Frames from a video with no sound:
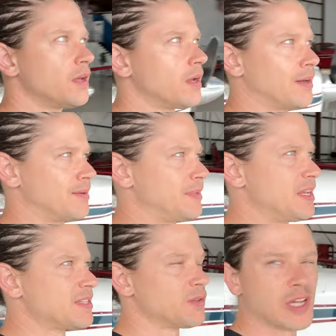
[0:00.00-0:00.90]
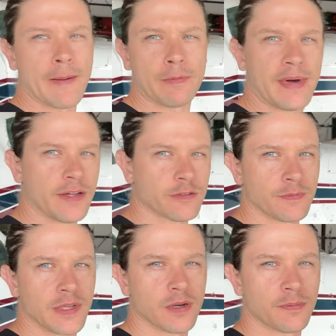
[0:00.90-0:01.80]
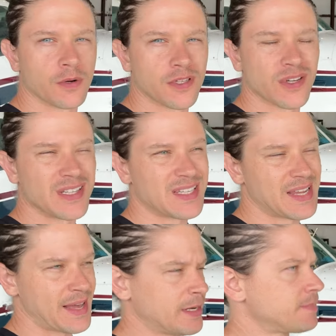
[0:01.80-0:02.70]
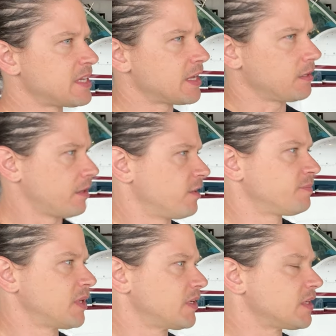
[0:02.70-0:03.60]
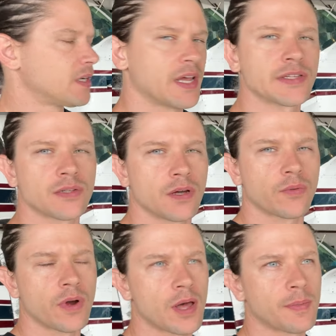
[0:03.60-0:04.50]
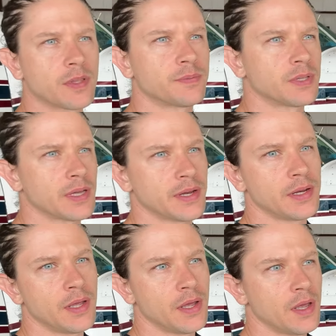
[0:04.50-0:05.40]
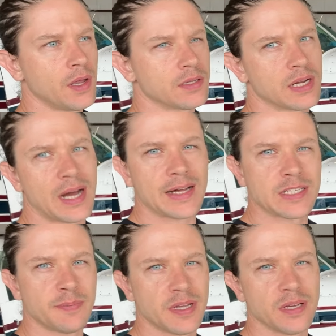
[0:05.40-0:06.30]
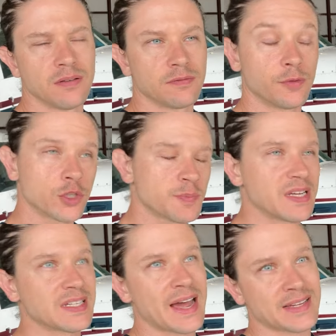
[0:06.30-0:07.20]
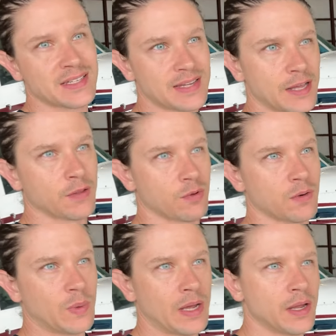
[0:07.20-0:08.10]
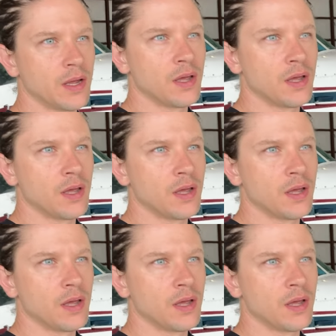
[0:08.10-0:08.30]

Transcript: And it's only a couple miles from the airport, so I did not end up taking off, but did a nice long run up in the plane, did a high speed, full speed taxi down the runway.